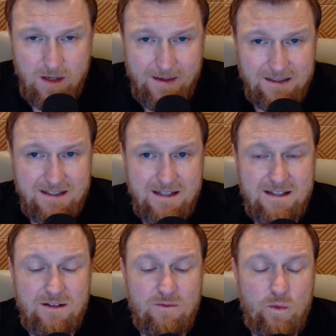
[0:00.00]
about this is
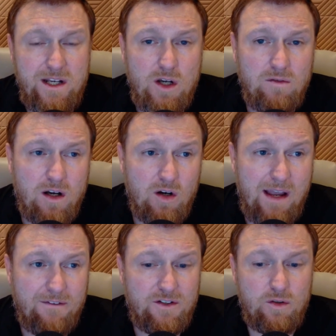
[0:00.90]
that we no longer
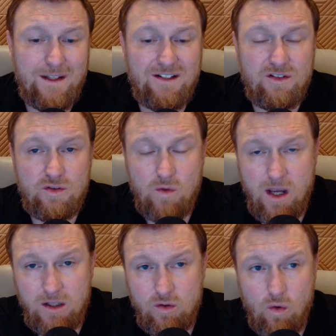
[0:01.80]
have to
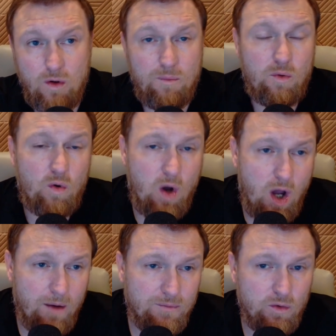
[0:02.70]
instruct or
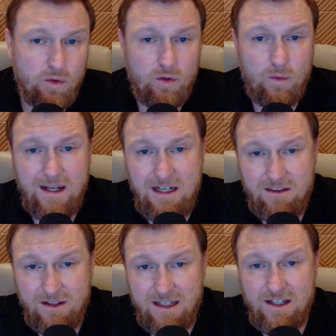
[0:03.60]
prompt or do
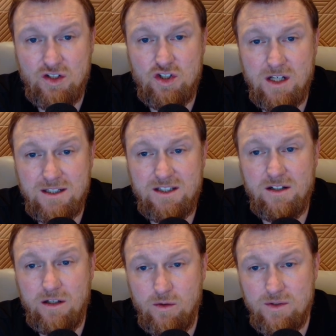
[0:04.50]
anything. It just
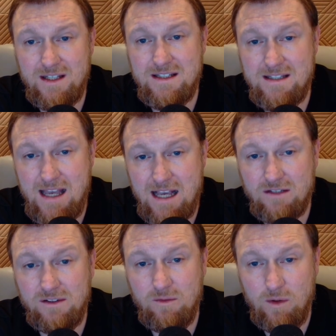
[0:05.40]
knows
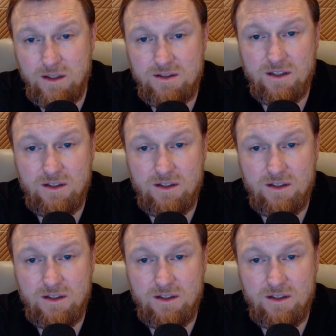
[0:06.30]
exactly what to